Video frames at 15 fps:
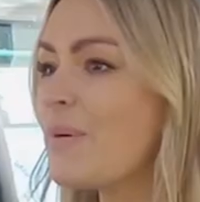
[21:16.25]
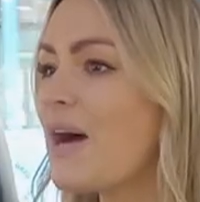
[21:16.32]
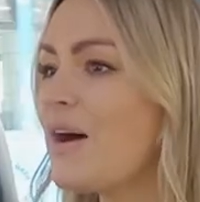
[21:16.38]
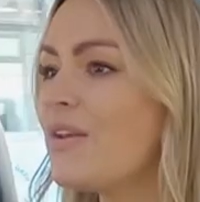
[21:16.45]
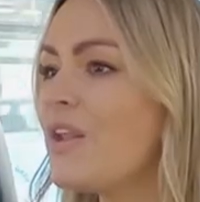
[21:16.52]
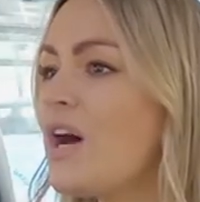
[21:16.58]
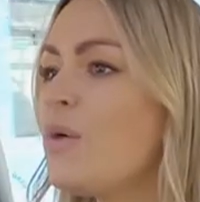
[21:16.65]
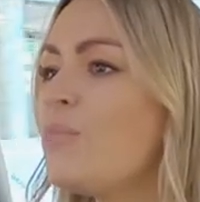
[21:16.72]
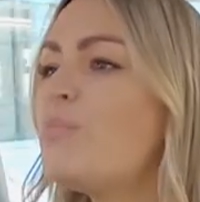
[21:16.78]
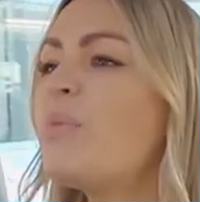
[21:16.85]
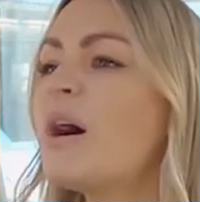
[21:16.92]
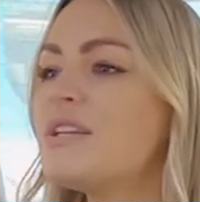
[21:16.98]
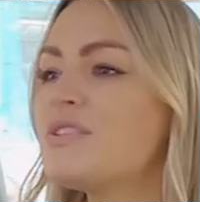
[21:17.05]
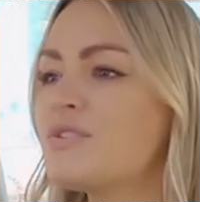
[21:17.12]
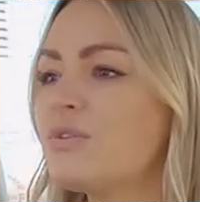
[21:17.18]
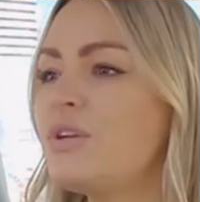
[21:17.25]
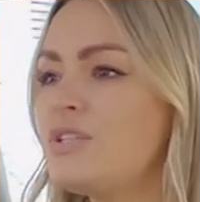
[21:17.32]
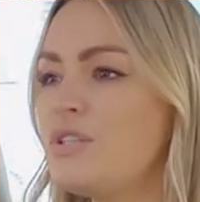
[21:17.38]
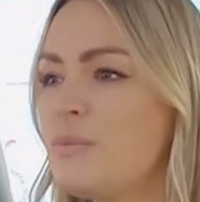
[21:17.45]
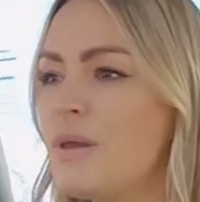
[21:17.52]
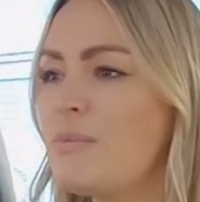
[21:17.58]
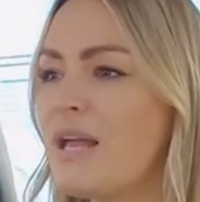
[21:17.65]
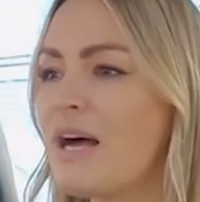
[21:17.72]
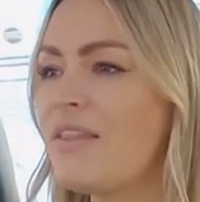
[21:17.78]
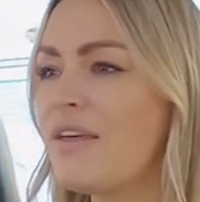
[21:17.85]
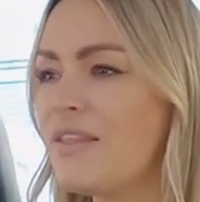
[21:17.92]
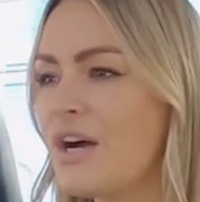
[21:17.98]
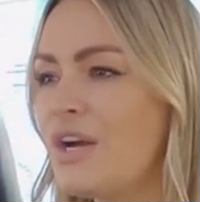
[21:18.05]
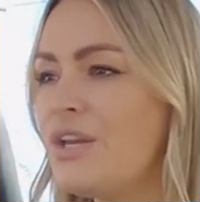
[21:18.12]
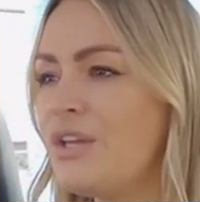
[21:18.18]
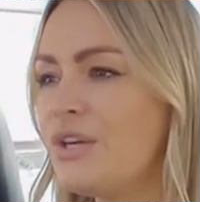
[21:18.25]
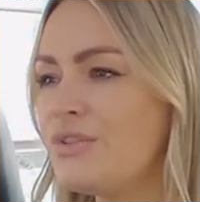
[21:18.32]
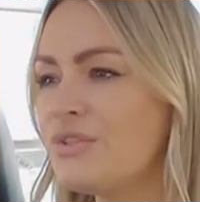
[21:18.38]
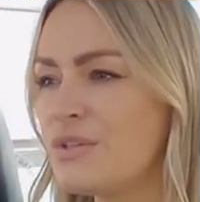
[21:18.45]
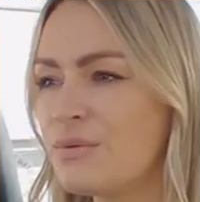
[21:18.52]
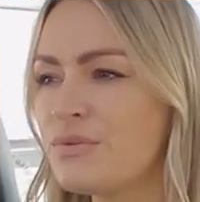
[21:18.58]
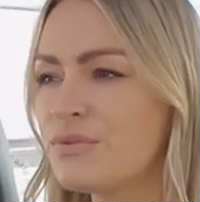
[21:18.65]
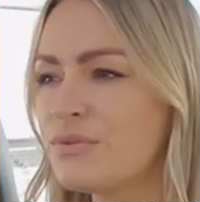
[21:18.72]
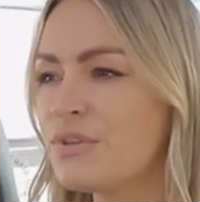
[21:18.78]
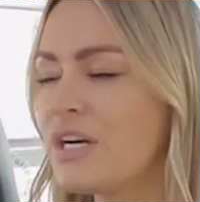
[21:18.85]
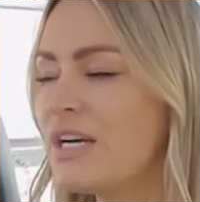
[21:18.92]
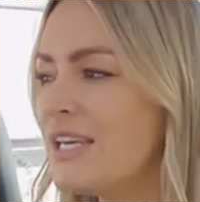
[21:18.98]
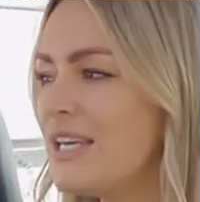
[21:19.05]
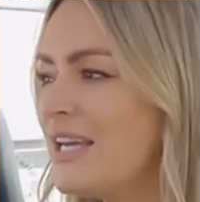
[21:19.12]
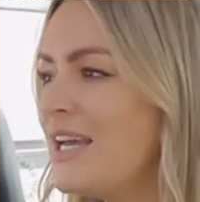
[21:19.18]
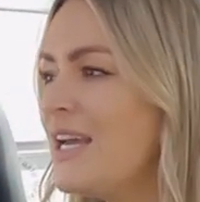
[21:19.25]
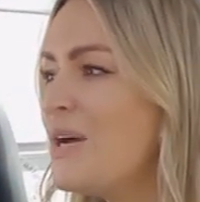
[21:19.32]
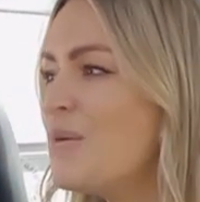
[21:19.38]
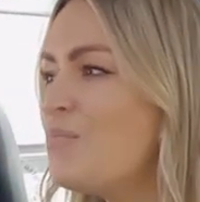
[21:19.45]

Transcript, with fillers: take a pal, oh, no. Okay. But I saw loads of people out there that I knew, so it was all right.